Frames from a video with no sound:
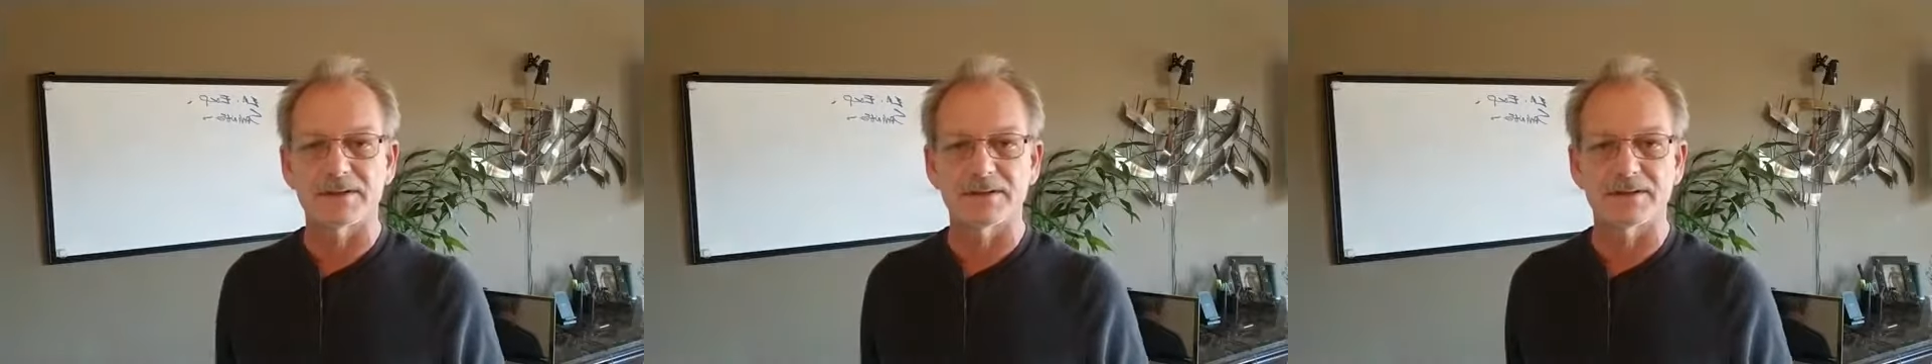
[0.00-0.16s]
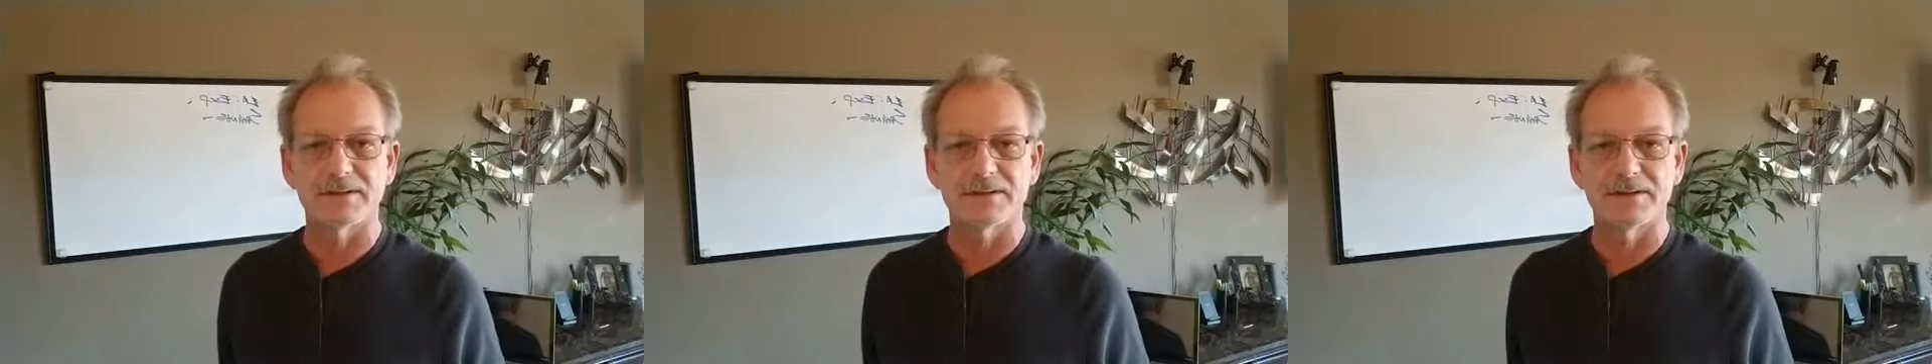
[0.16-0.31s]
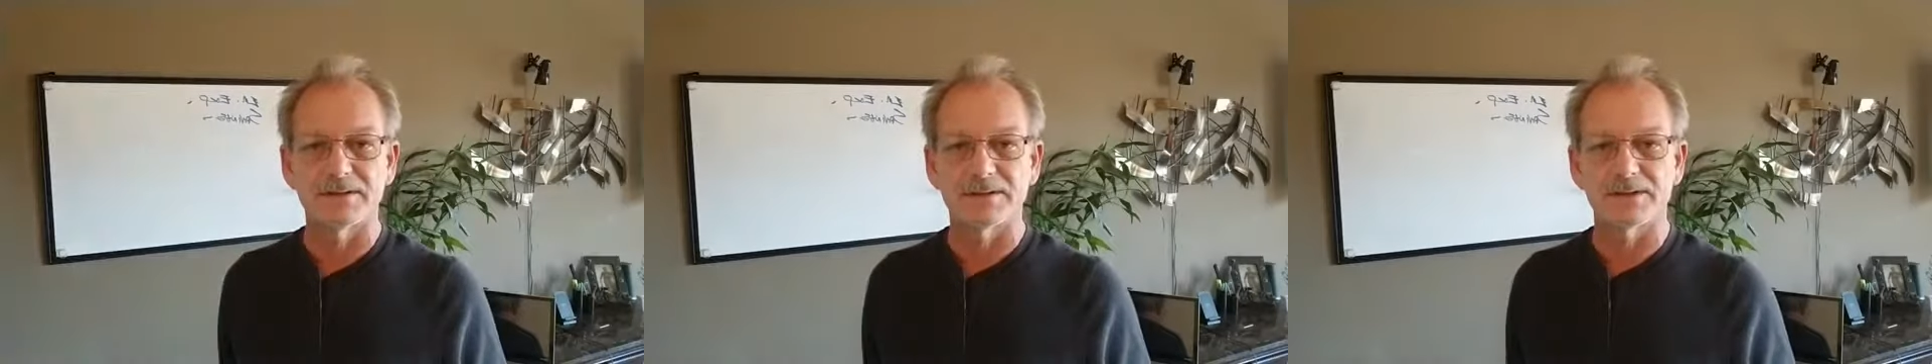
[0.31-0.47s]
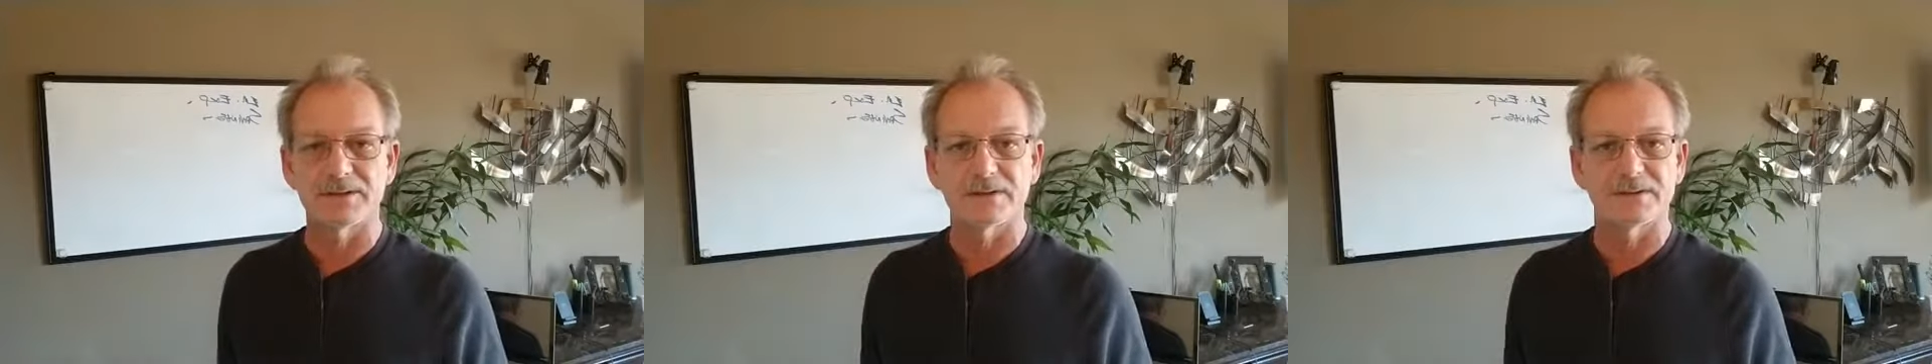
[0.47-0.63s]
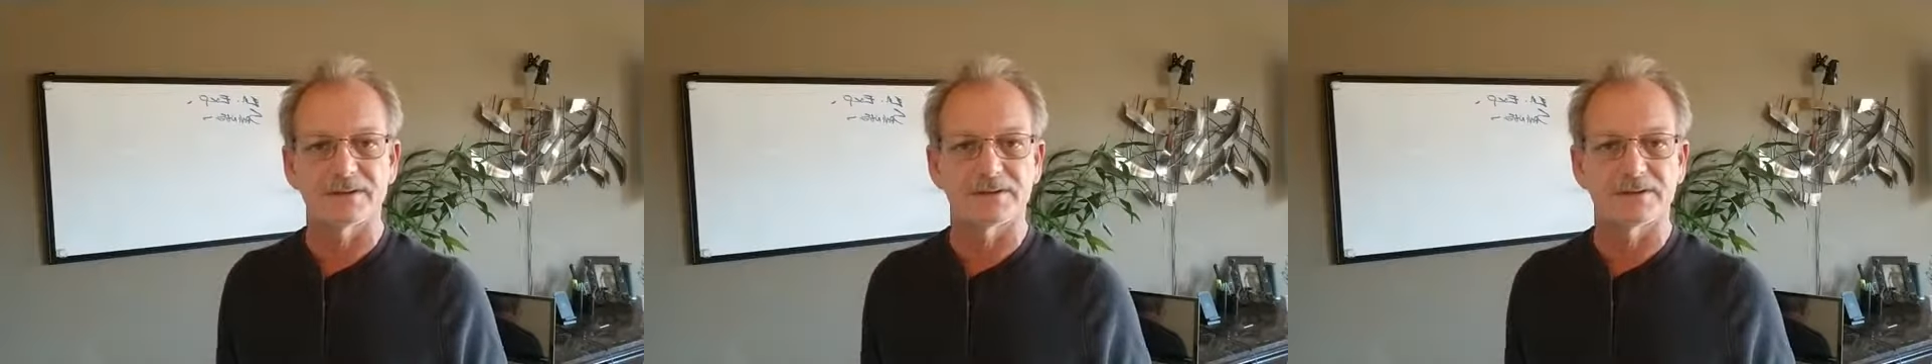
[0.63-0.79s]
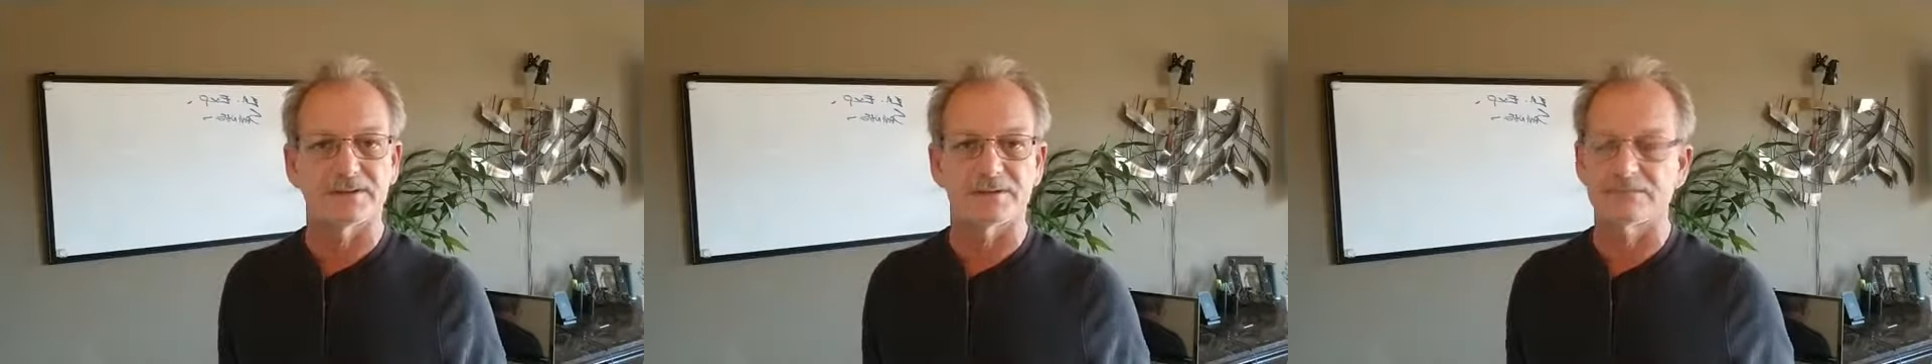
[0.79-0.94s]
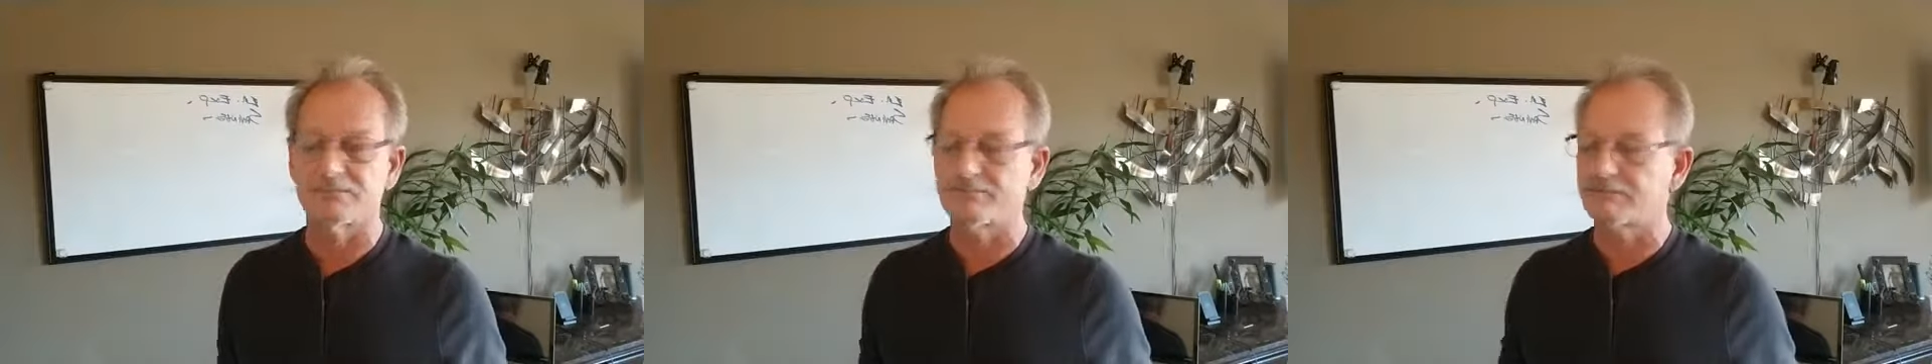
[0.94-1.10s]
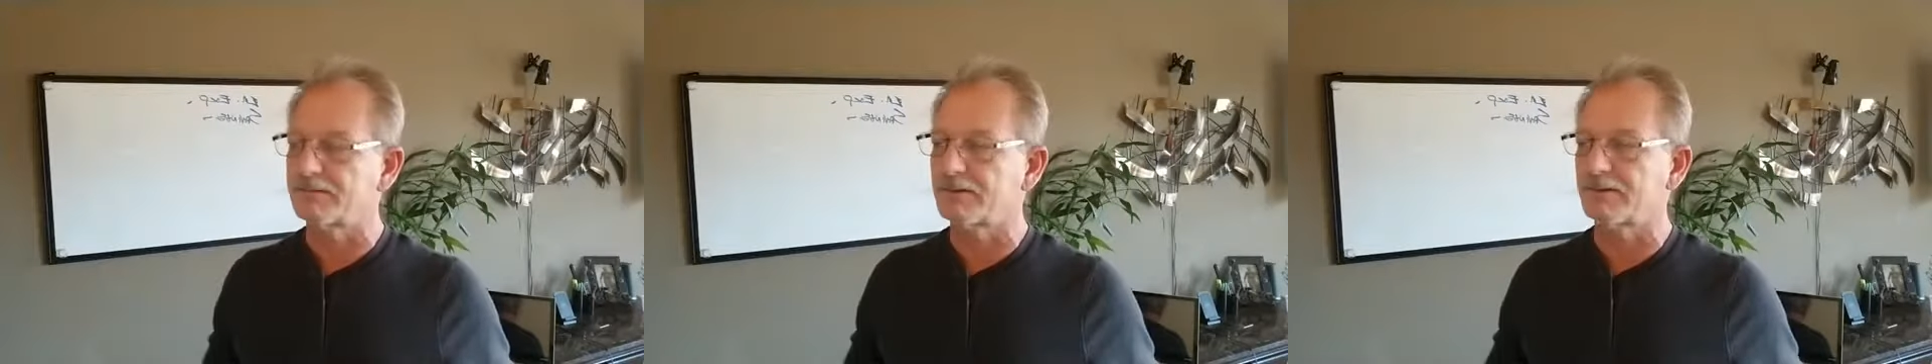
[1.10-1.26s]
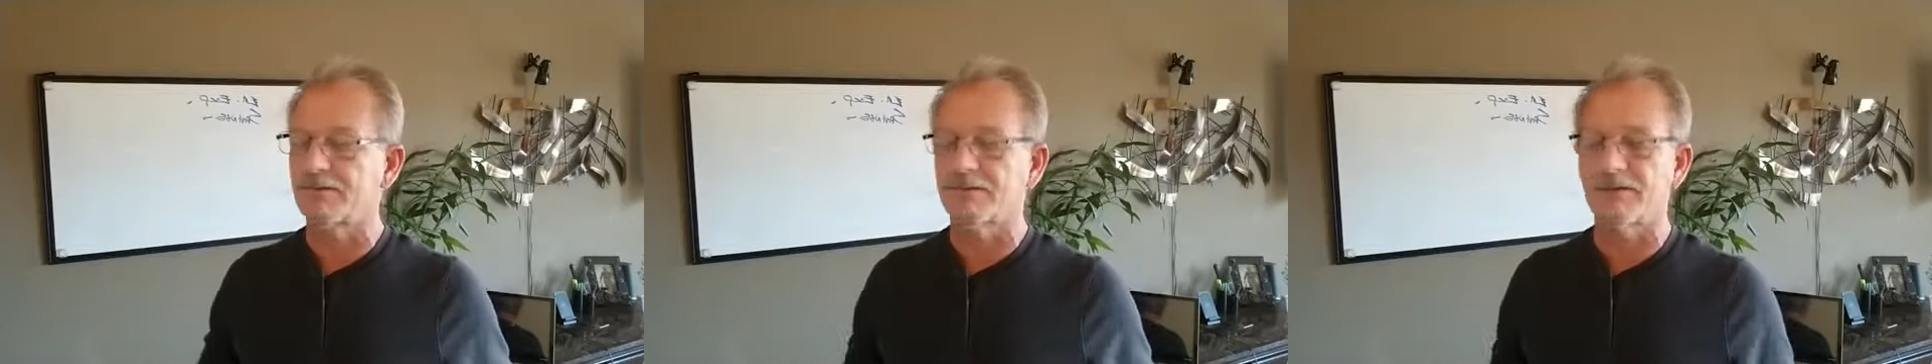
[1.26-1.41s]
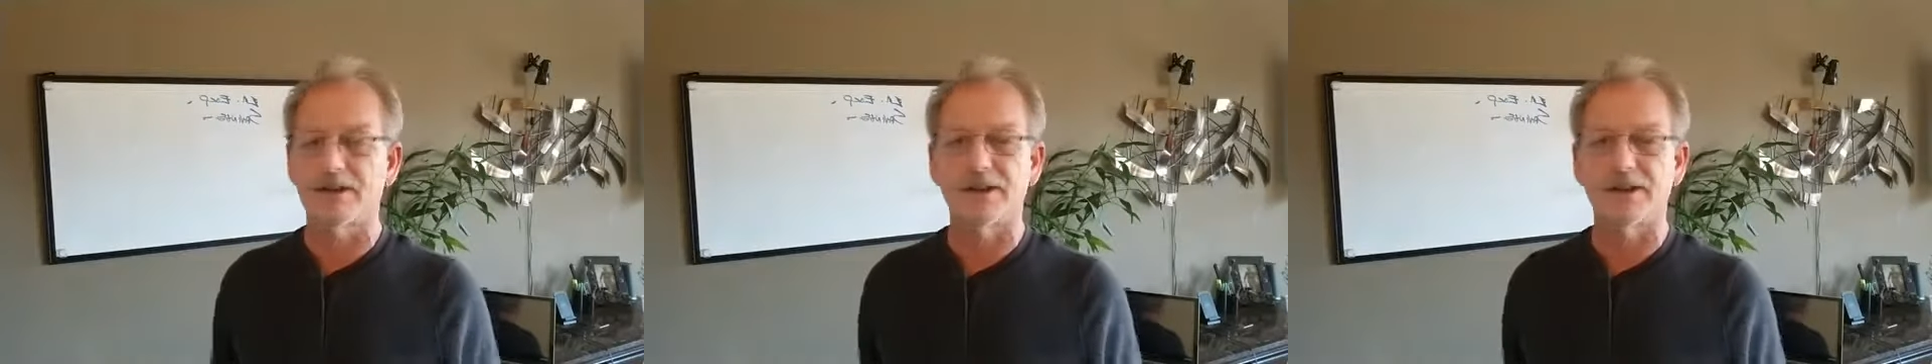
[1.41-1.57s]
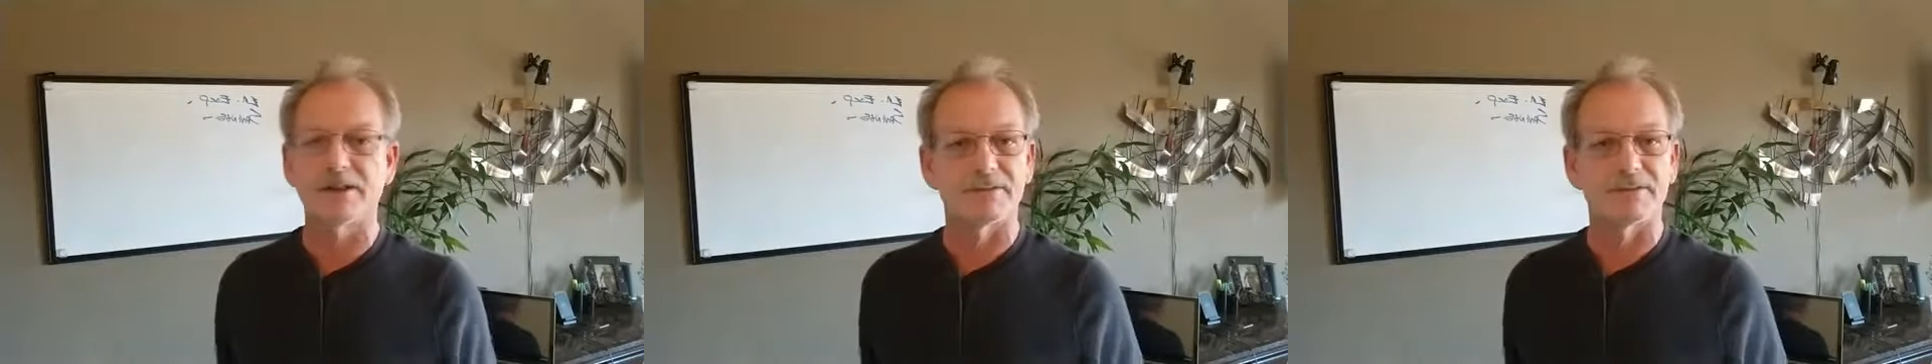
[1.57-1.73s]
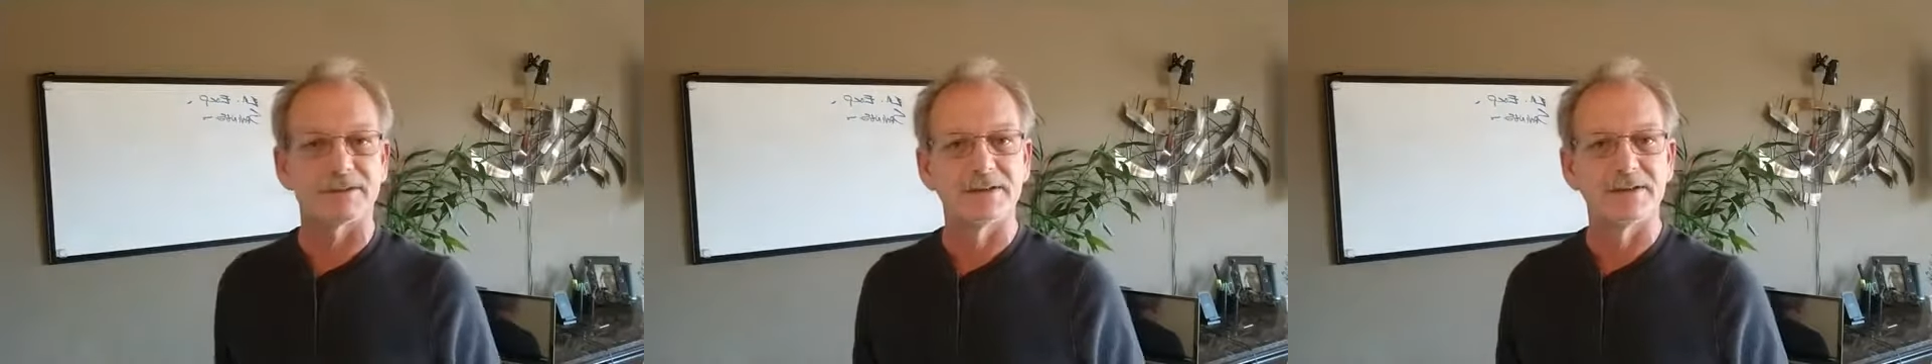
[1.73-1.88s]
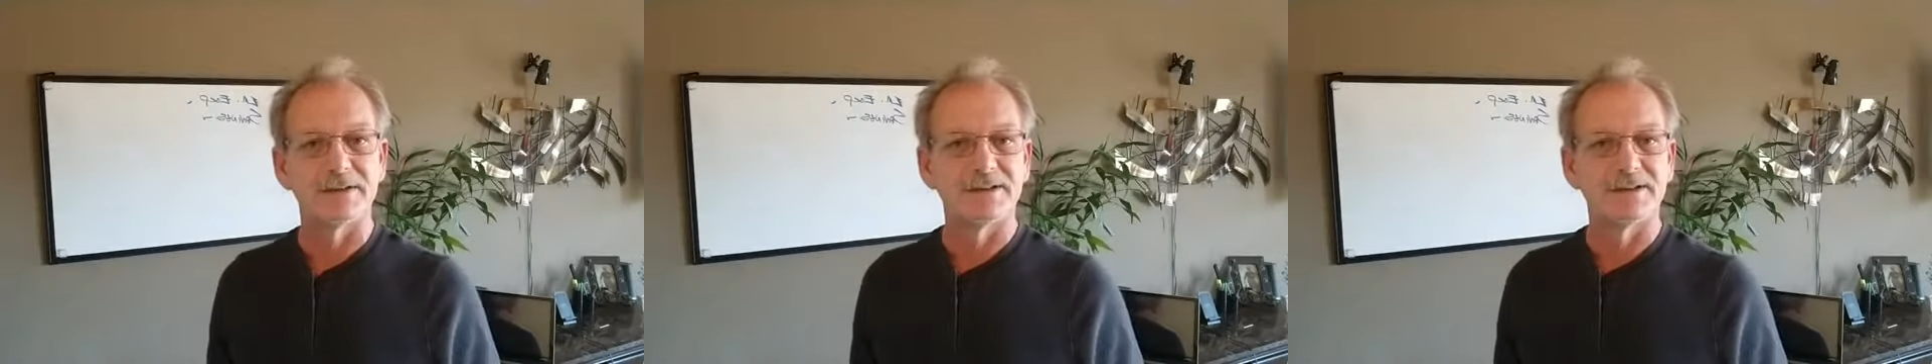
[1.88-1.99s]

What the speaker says: Solutions or whatever.